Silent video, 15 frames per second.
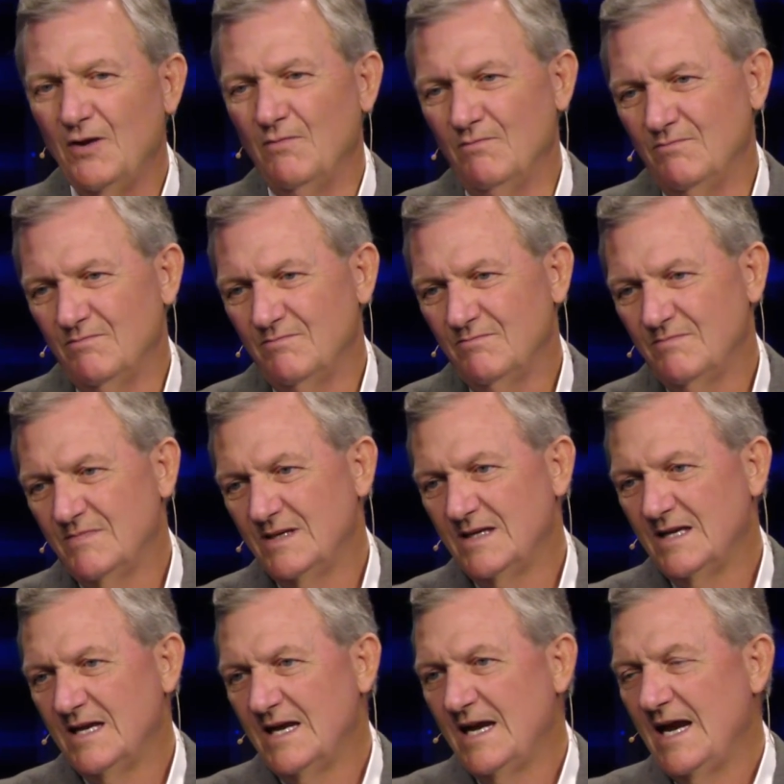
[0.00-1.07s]

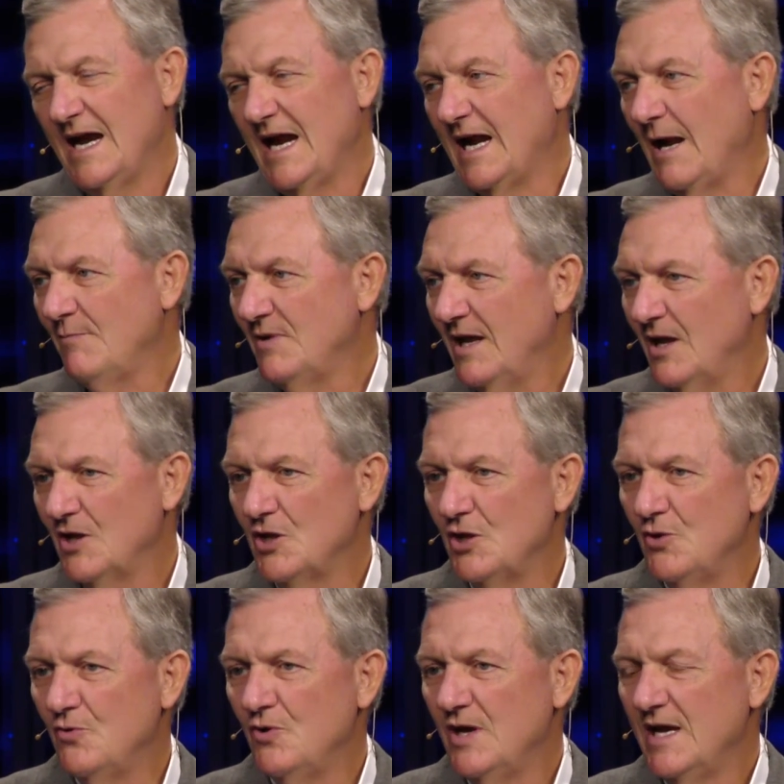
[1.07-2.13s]
And I'm telling
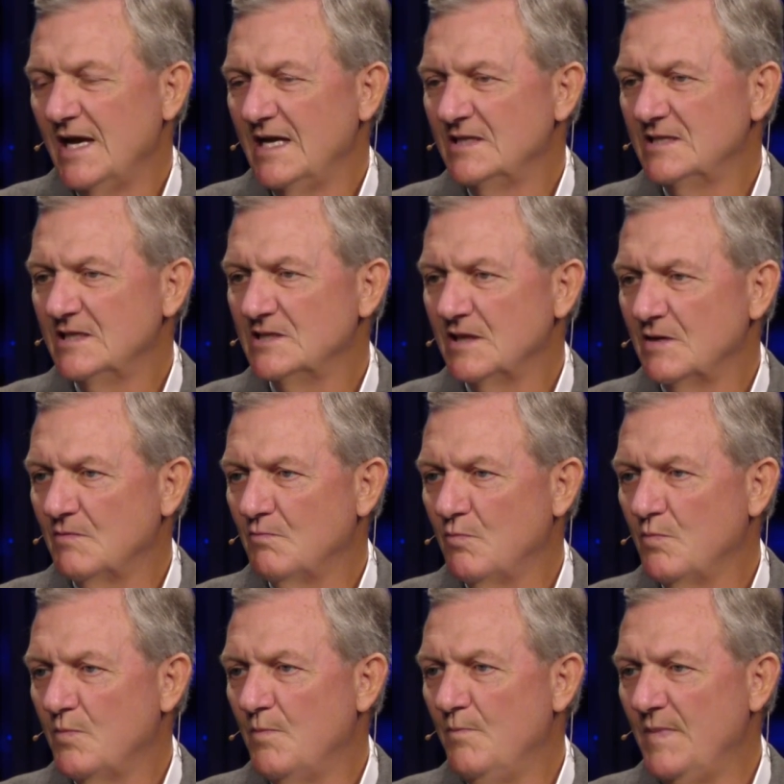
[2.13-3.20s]
you, it says that
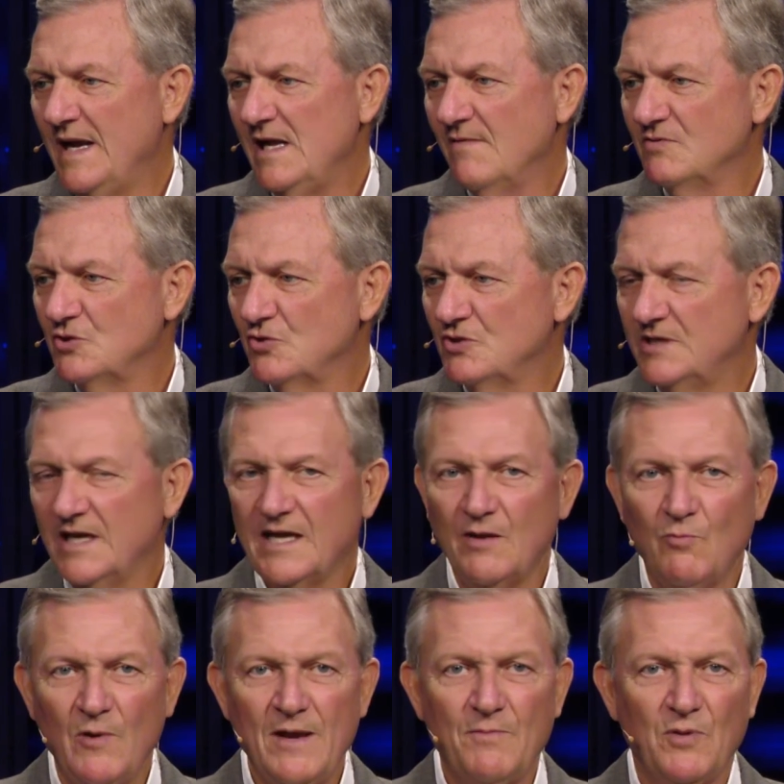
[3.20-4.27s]
many of us are sick and
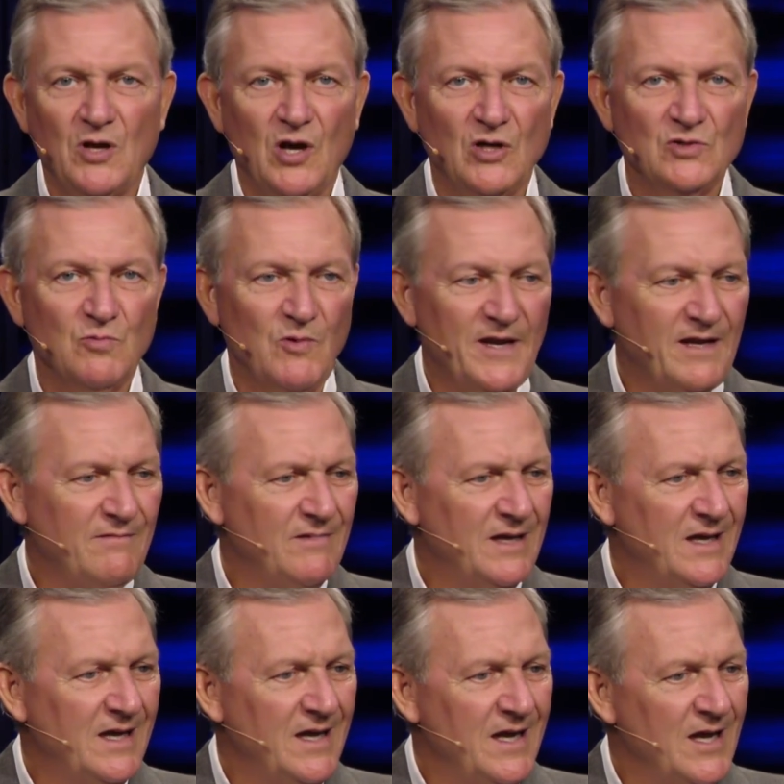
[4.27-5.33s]
weak because we
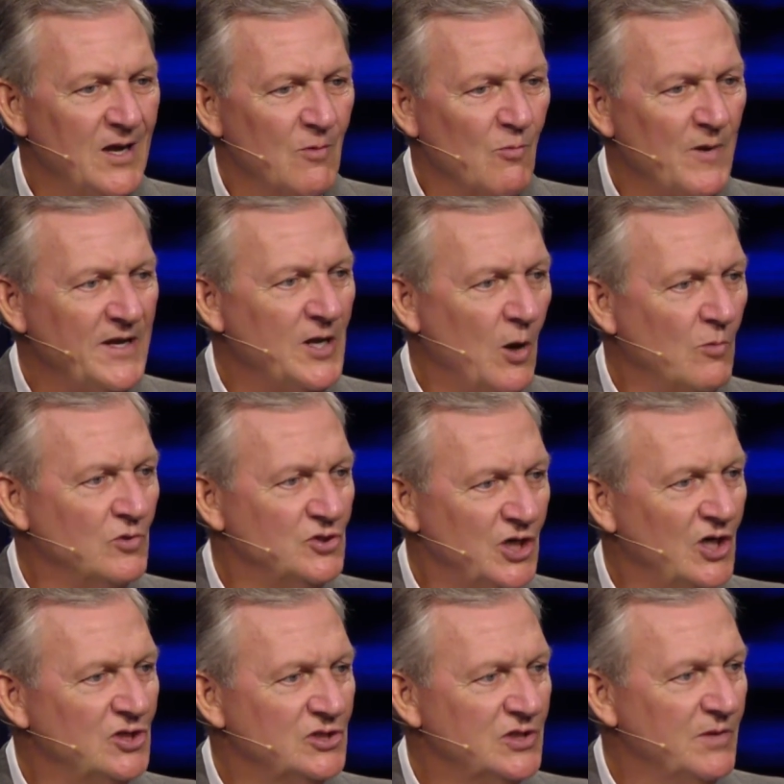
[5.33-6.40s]
don't
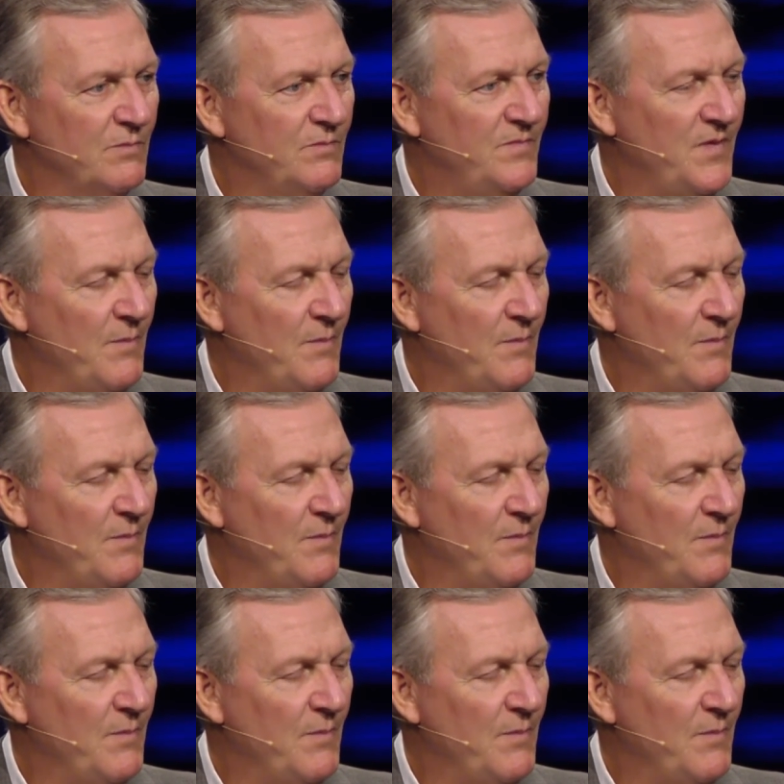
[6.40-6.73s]
judge the